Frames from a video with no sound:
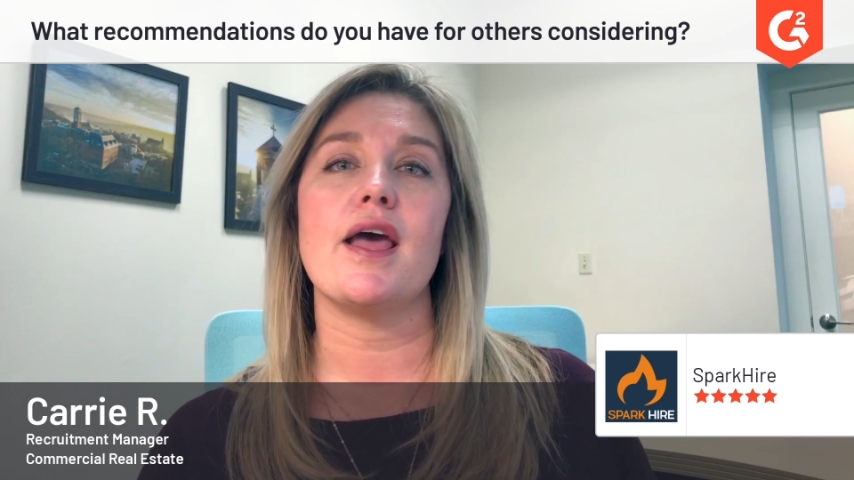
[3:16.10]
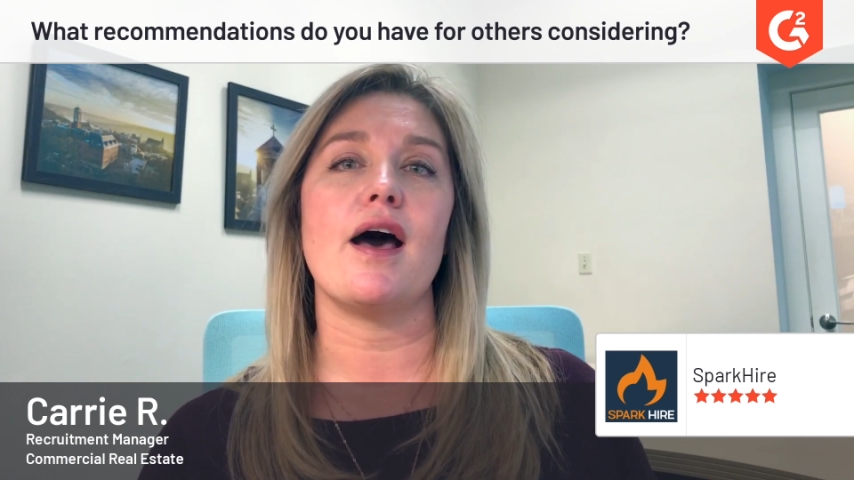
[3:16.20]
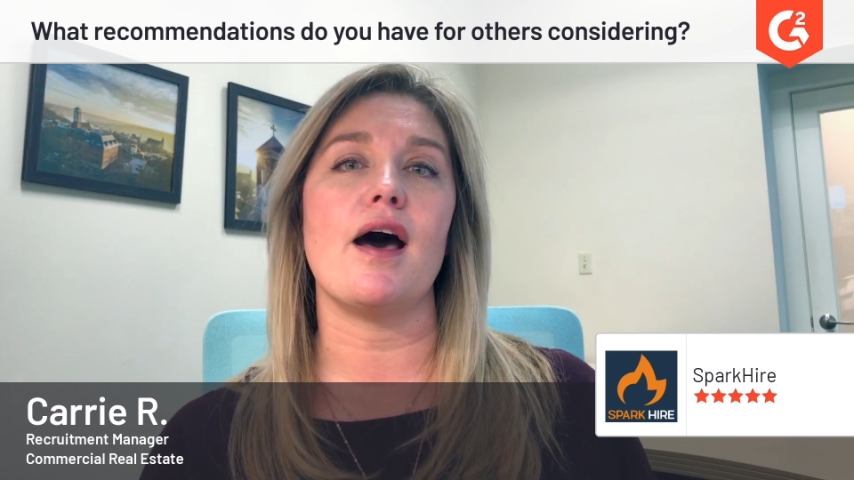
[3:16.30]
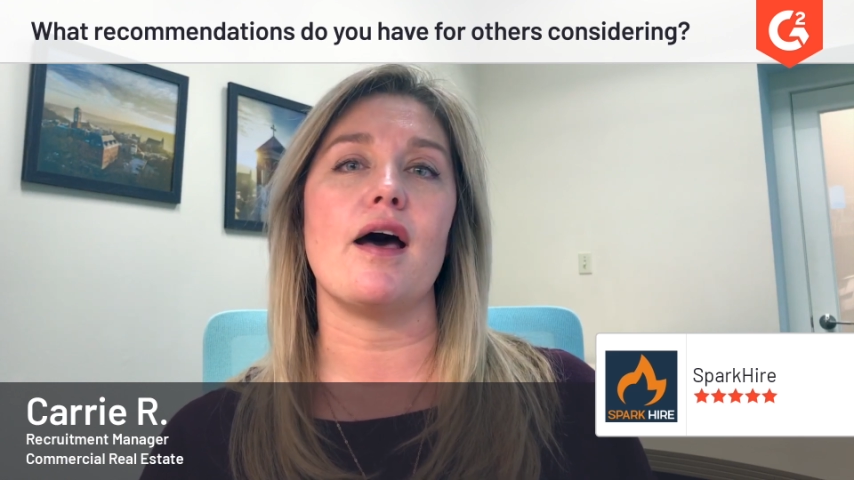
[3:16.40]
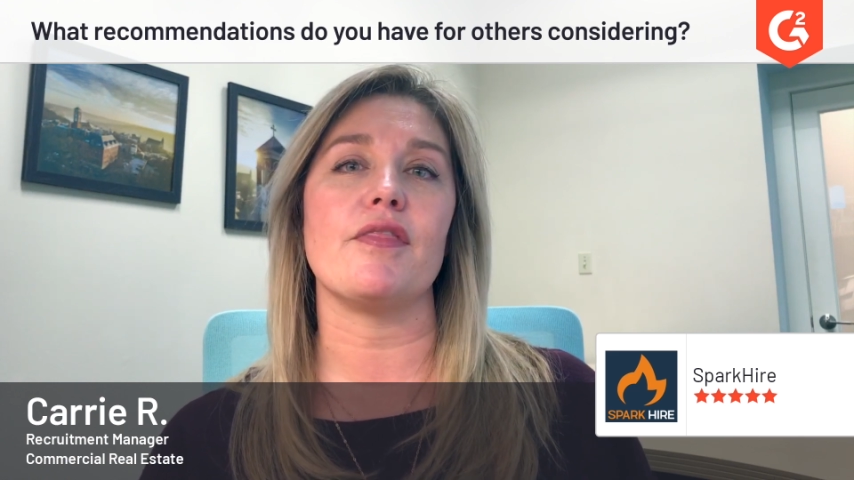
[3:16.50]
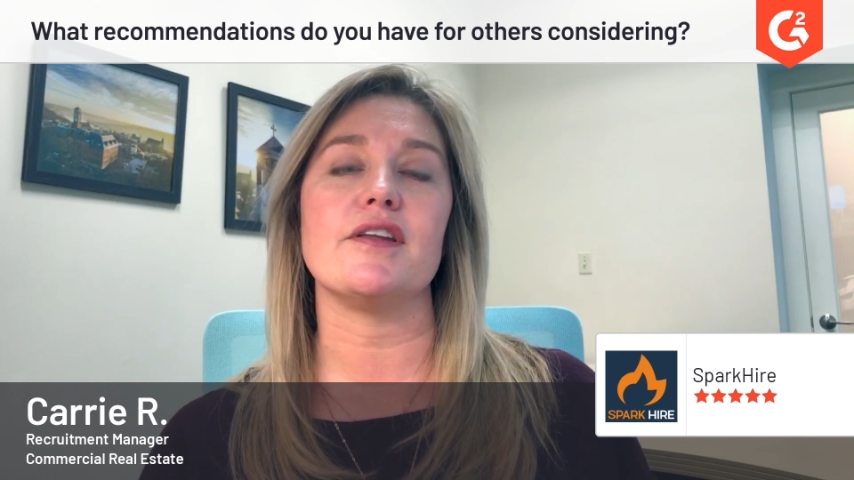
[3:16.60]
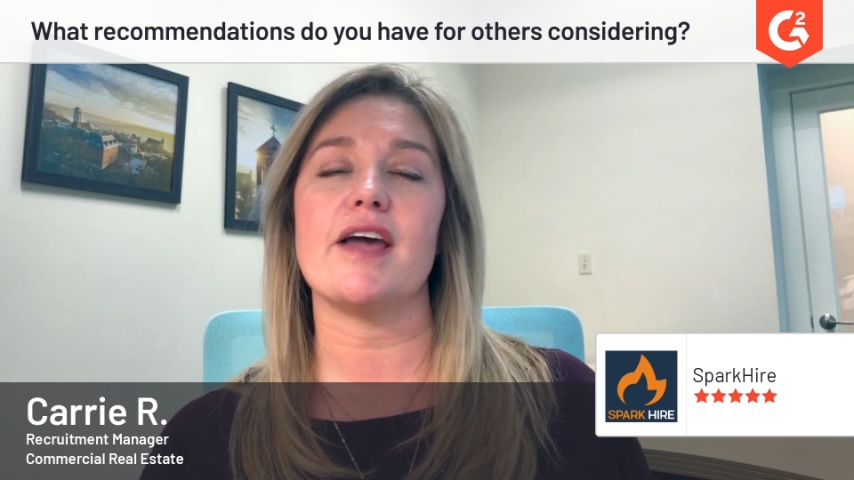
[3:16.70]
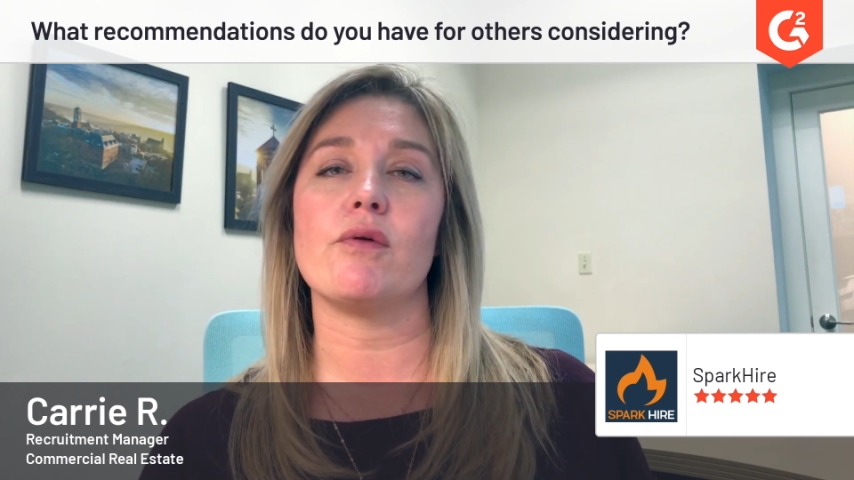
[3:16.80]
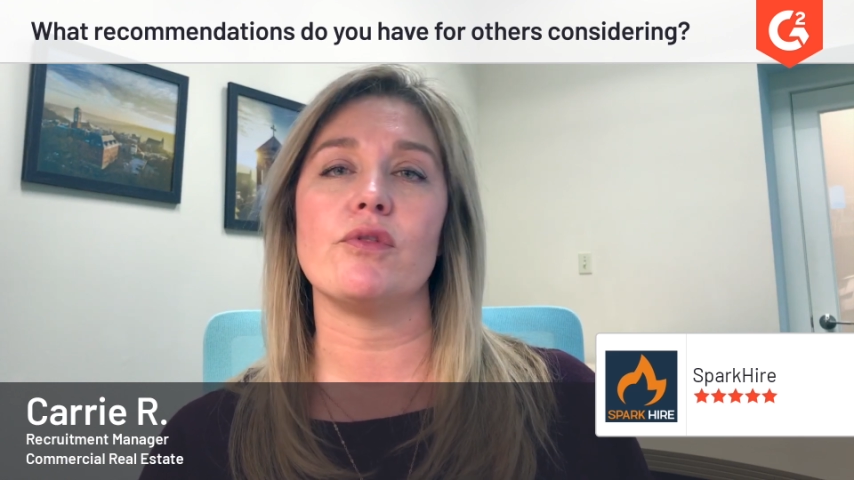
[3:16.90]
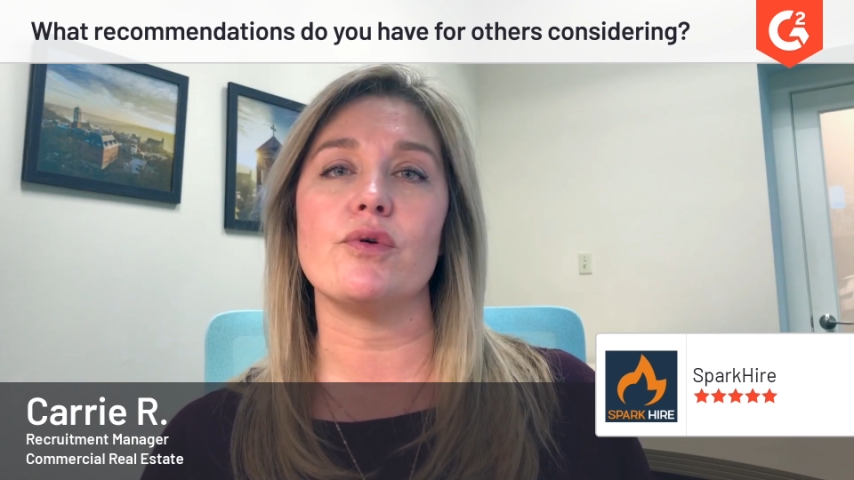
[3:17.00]
The
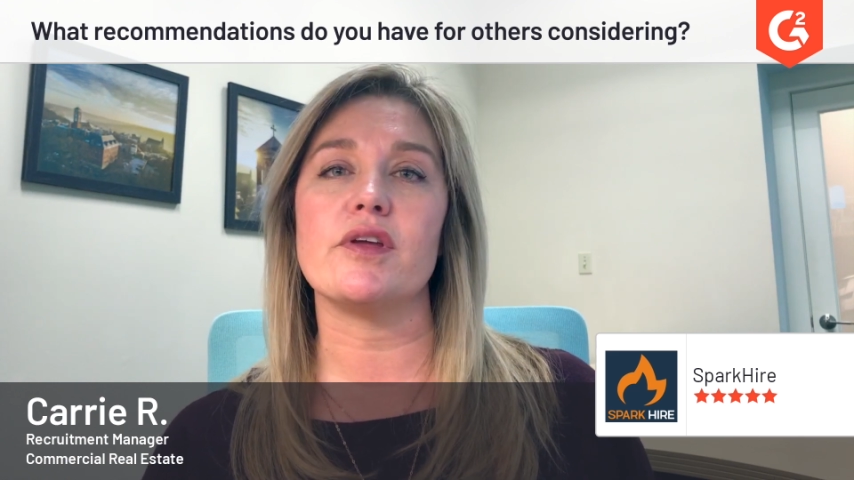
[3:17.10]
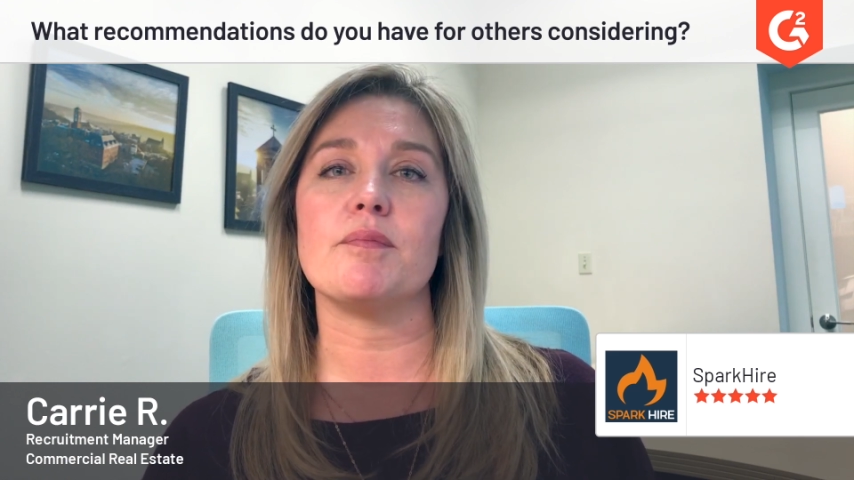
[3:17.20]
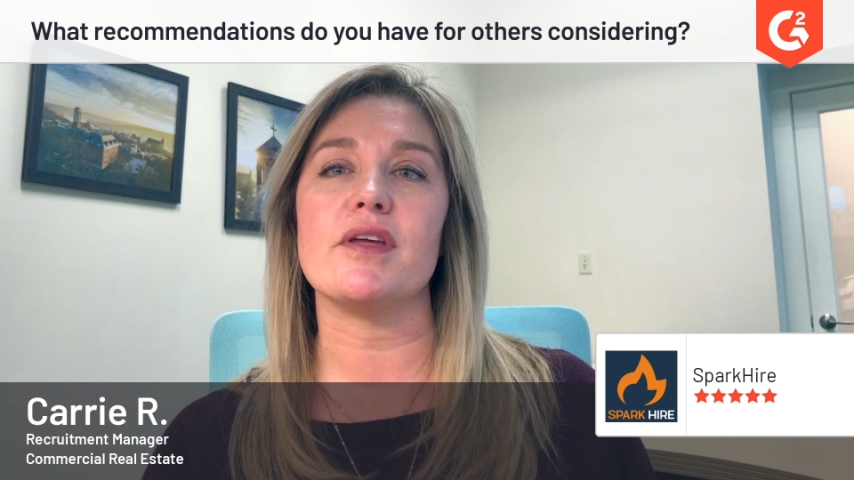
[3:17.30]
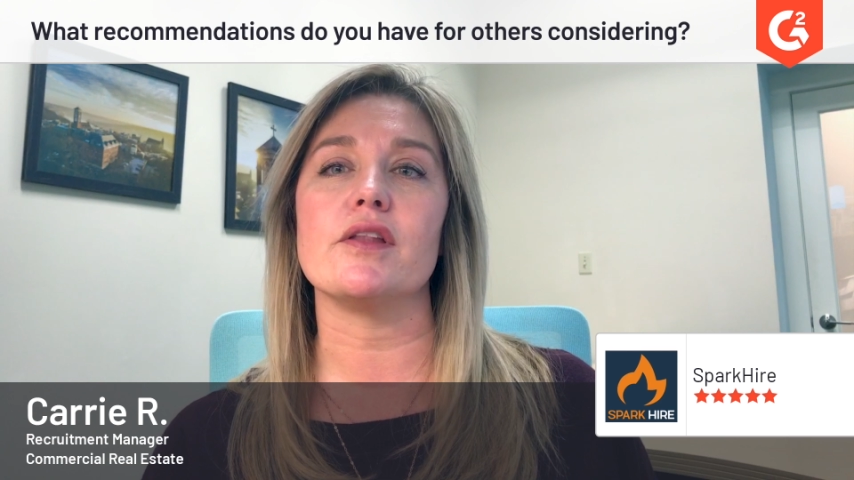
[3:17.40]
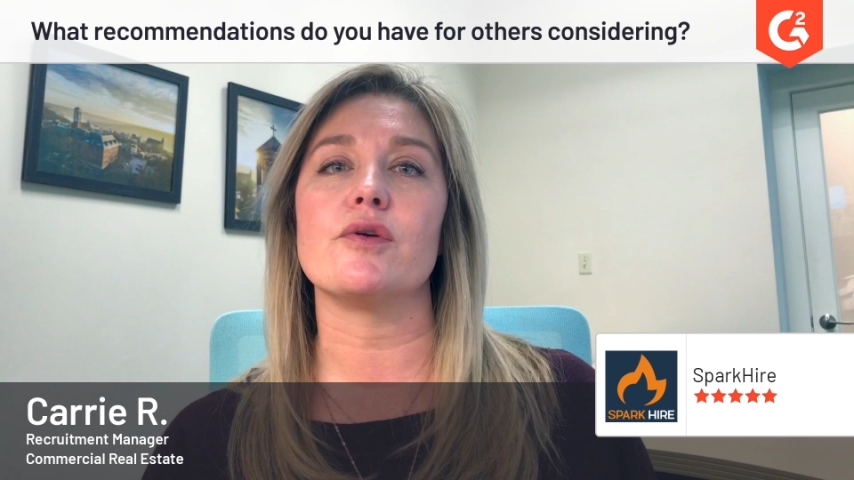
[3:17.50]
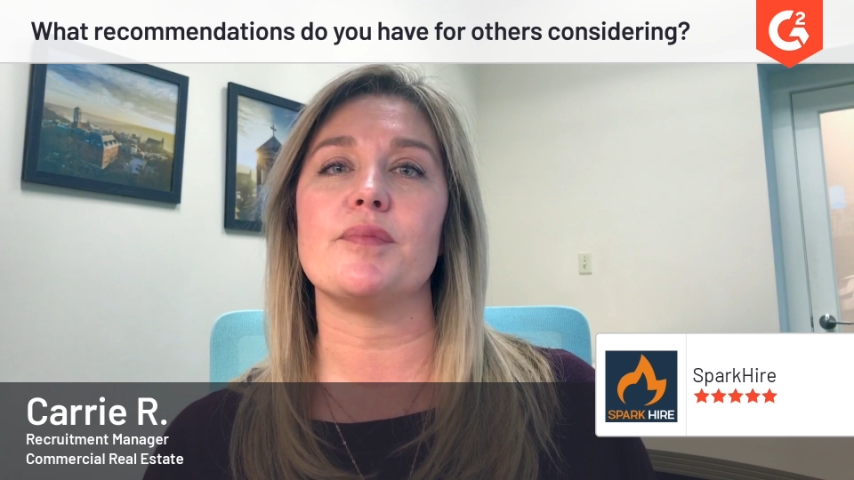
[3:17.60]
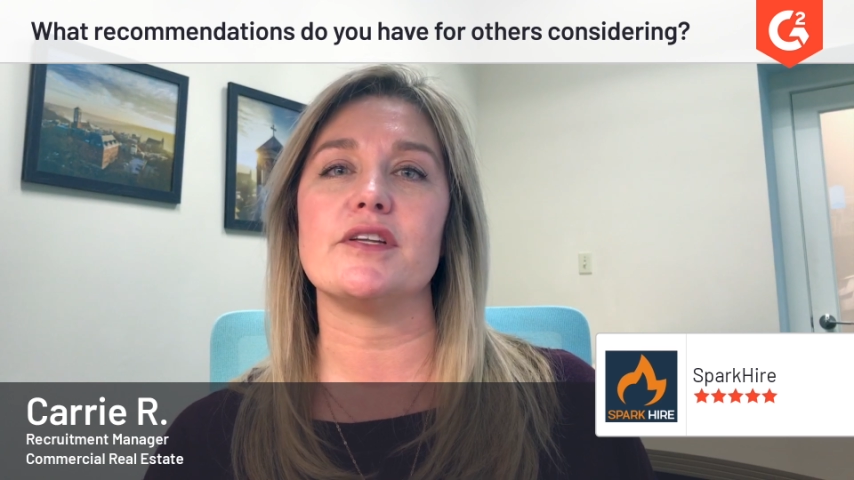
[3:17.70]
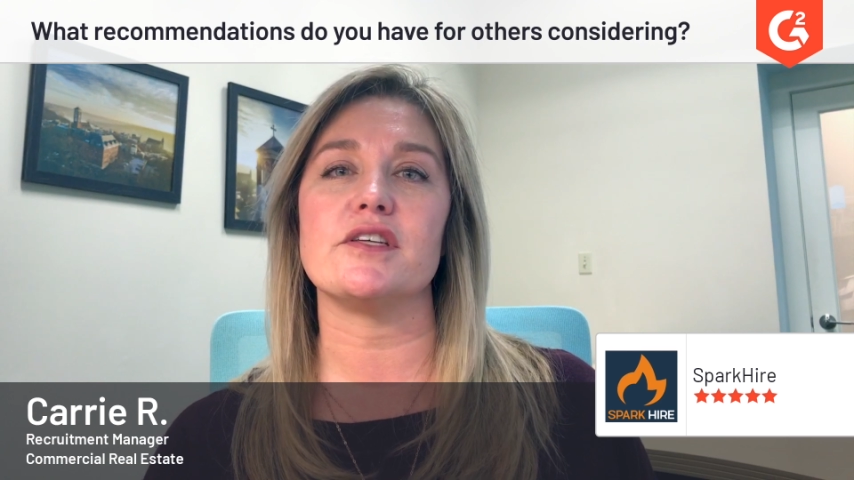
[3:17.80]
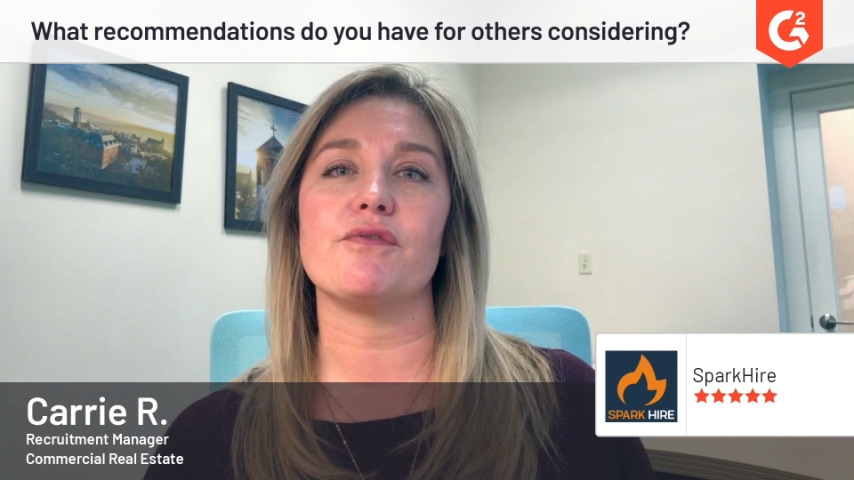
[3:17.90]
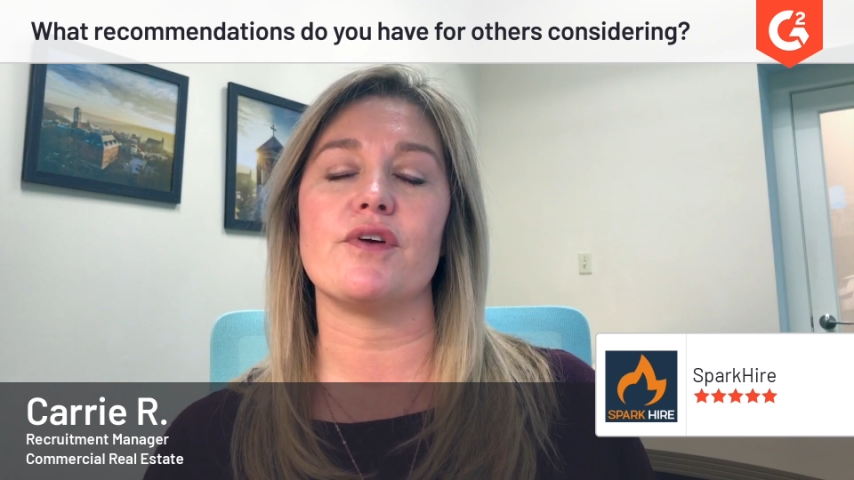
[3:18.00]
download can be a little
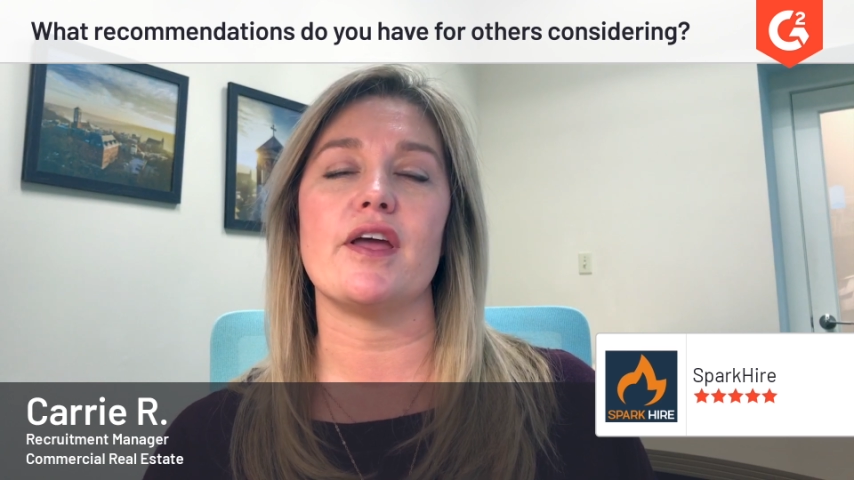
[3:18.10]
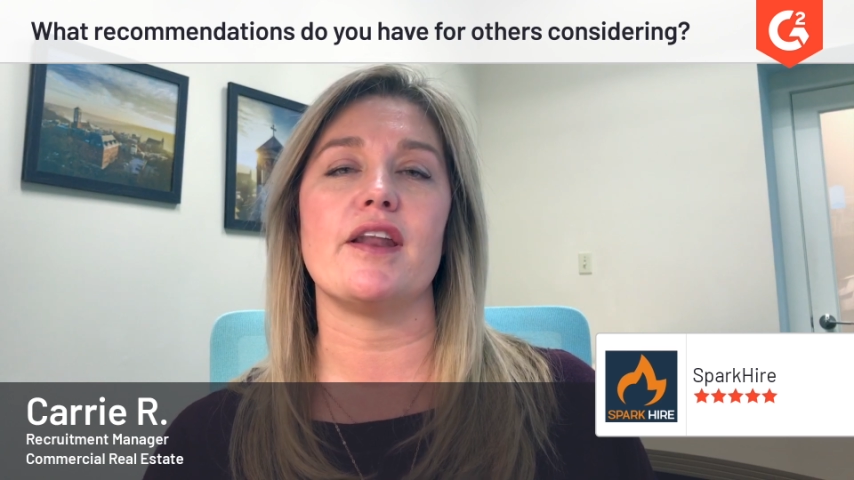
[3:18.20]
bit different,